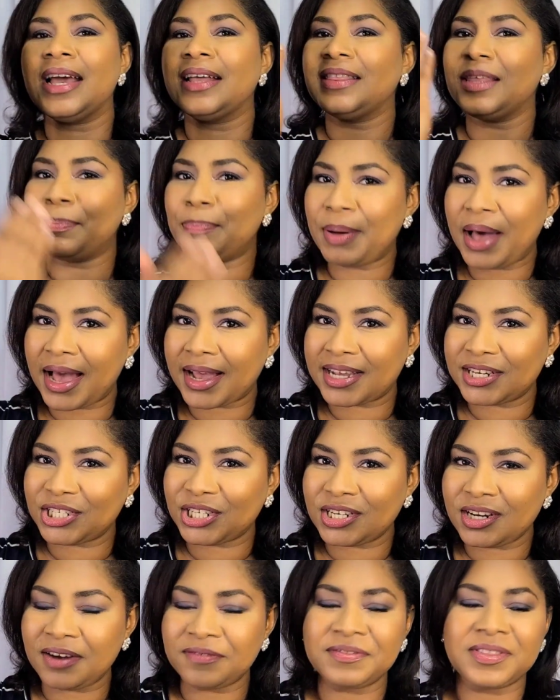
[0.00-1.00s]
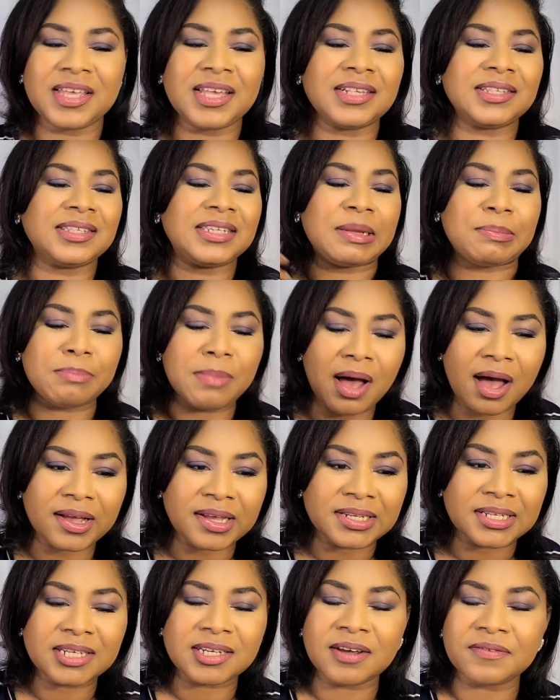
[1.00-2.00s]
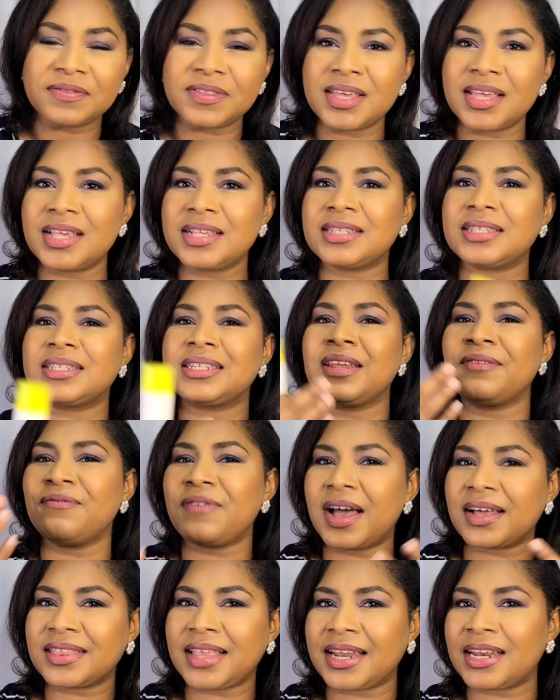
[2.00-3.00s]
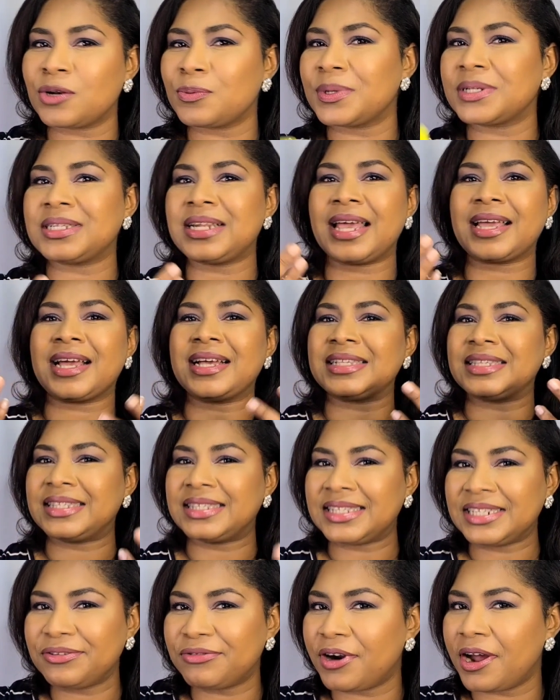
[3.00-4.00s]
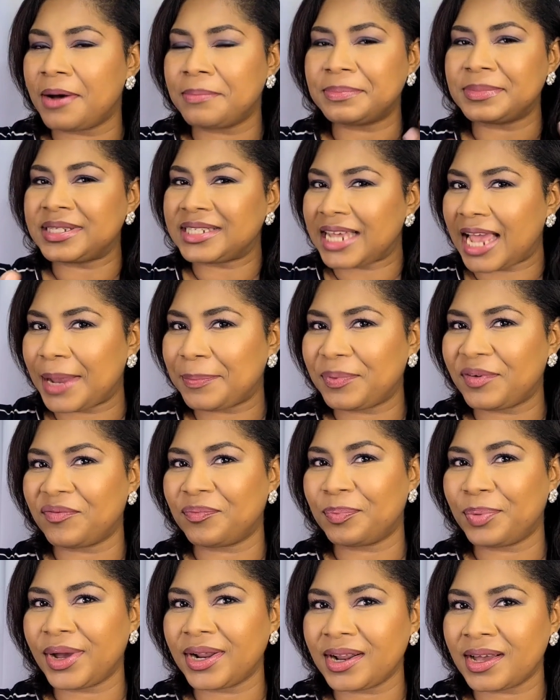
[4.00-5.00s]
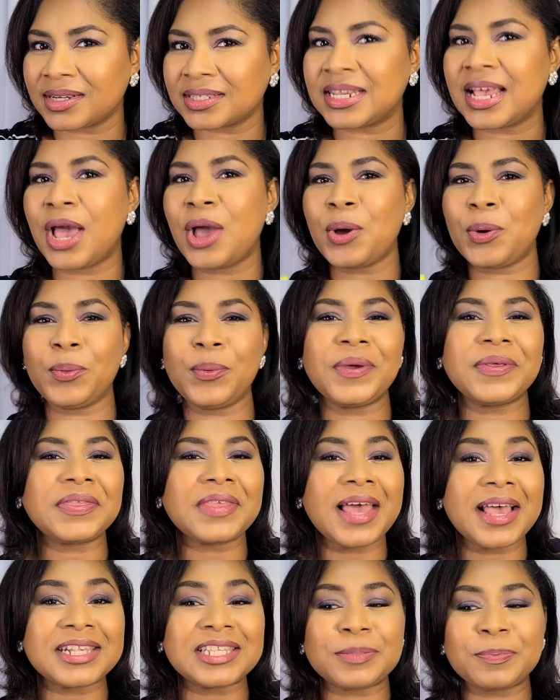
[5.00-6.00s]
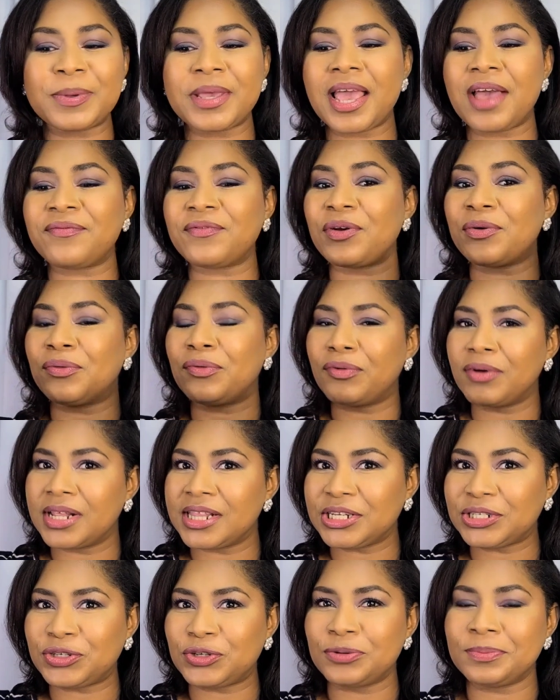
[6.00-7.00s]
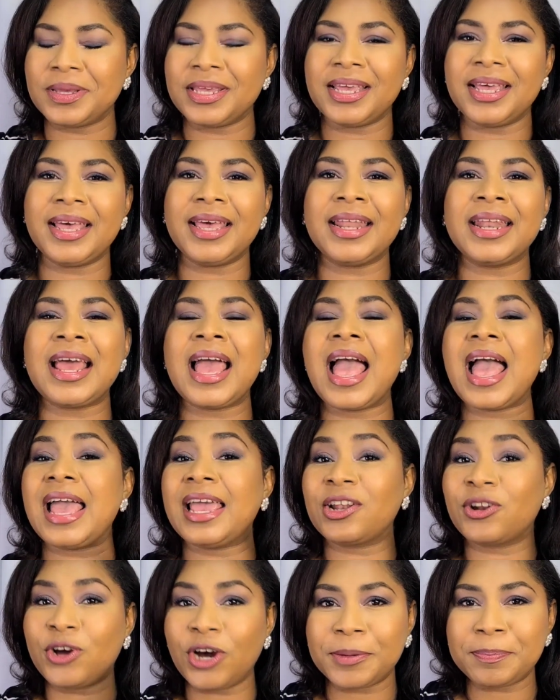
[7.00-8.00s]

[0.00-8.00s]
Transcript: the packaging of this, the marketing of this, the fact that it was like a serum type of product with SPF really drew me in. It got